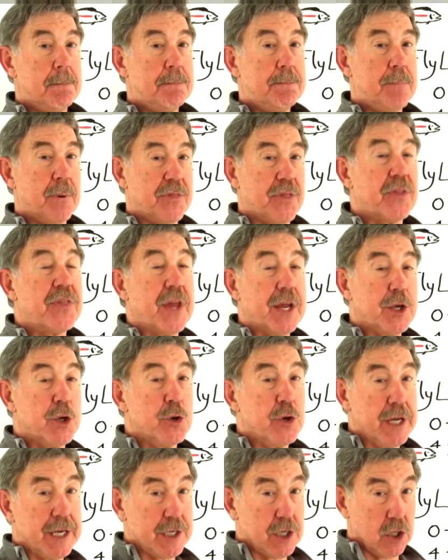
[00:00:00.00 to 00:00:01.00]
But the thing you
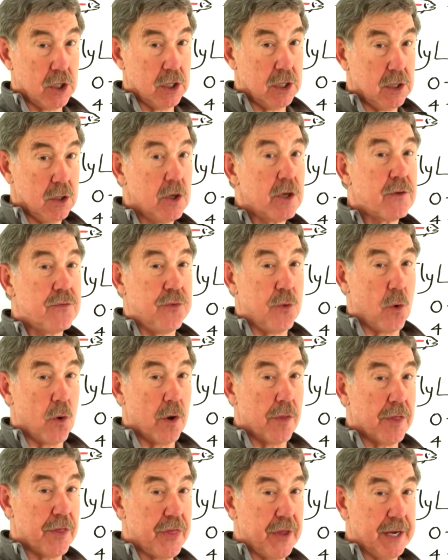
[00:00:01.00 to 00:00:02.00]
need to look for,
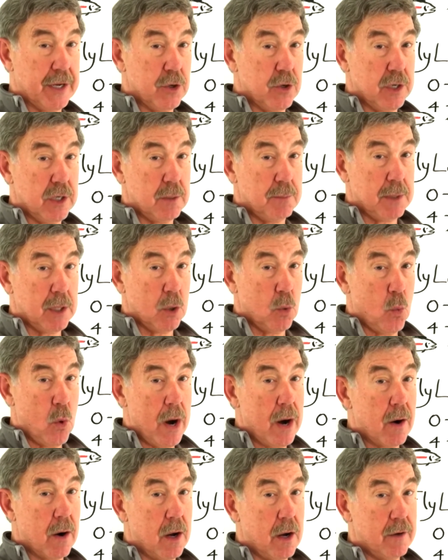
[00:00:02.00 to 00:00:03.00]
the thing you need to be
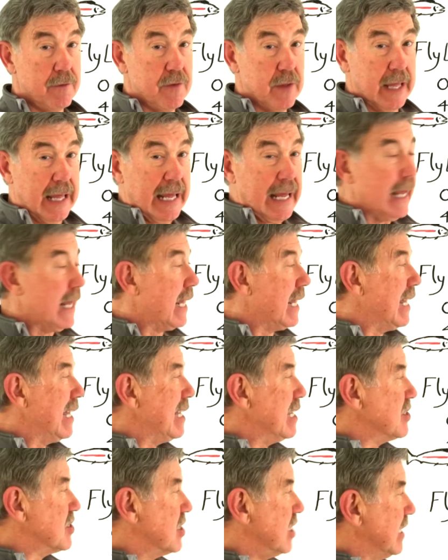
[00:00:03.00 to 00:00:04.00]
aware of,
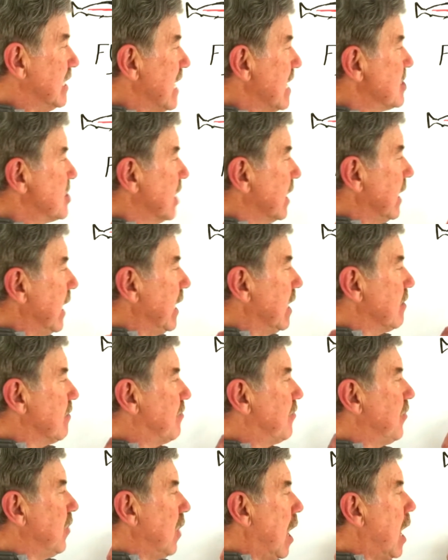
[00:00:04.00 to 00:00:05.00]
is the designated
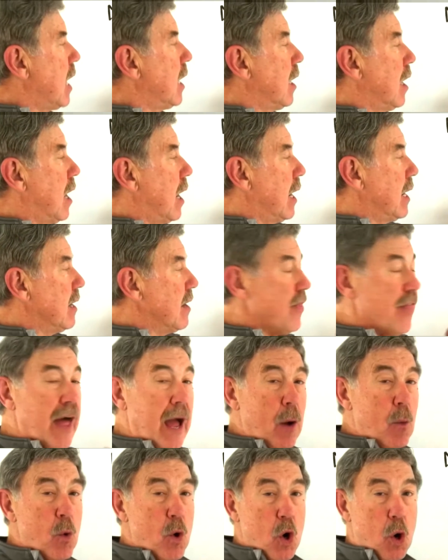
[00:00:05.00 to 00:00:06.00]
fly line
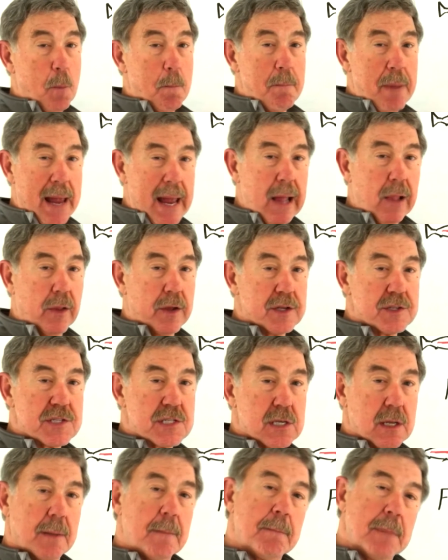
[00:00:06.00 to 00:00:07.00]
that will
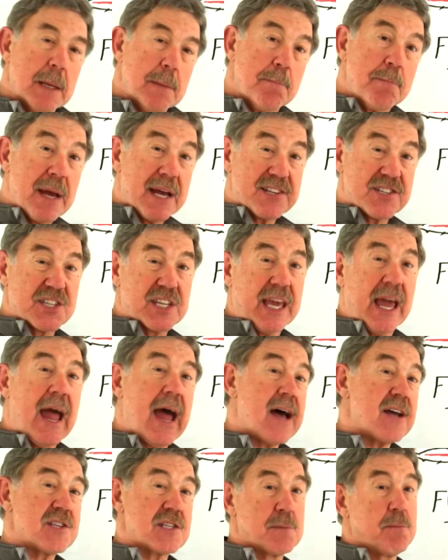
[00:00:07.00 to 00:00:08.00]
be best
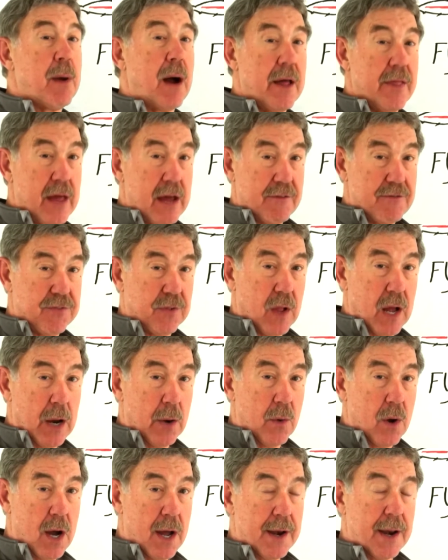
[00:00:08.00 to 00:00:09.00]
cast by that fly
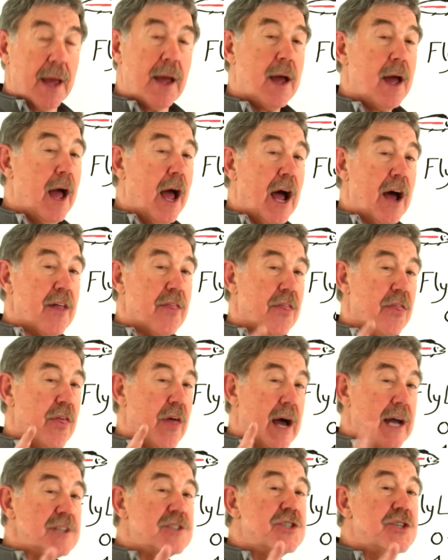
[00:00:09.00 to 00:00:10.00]
rod.
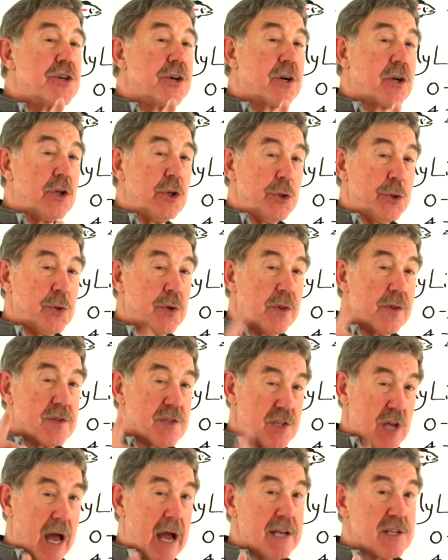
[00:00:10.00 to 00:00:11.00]
That's your clue to the
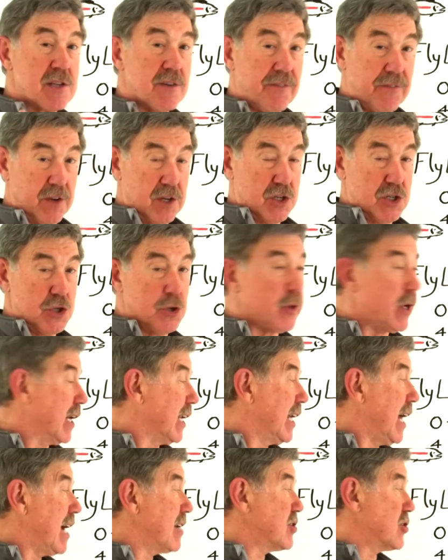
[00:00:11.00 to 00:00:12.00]
size of fish you can
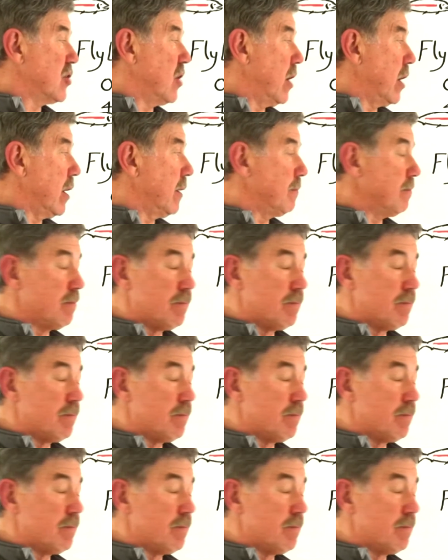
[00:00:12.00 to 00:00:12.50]
catch on it.